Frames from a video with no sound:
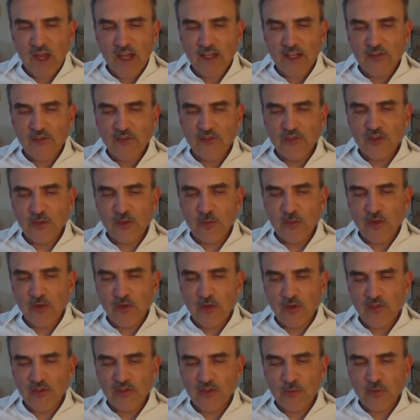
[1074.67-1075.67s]

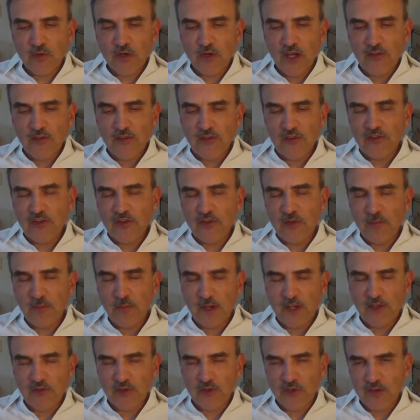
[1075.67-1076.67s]
summarize this in
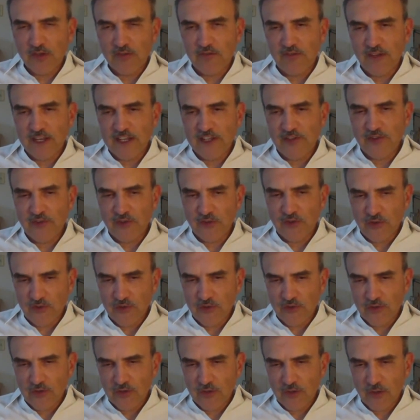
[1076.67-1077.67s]
basically
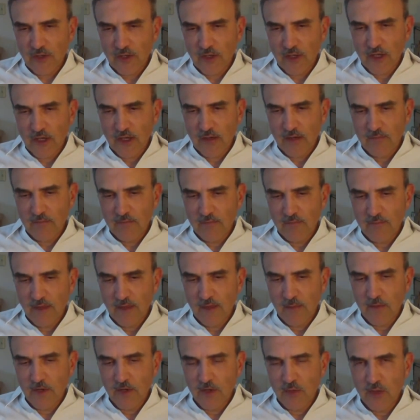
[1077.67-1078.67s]
phases. Okay,
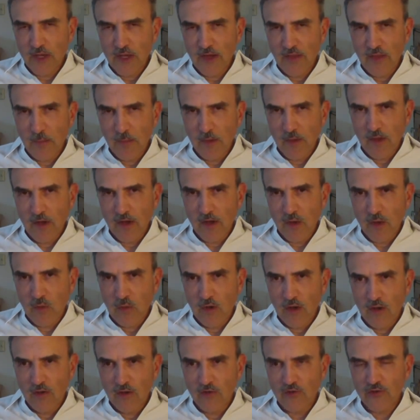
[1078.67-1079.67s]
I've been around the block a
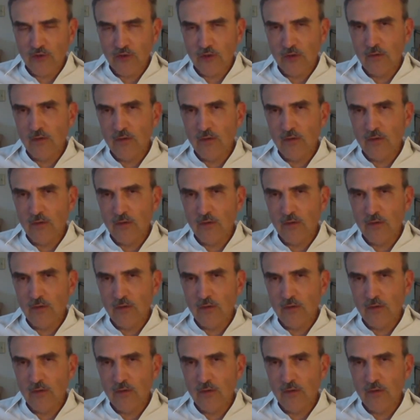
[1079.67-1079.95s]
while, so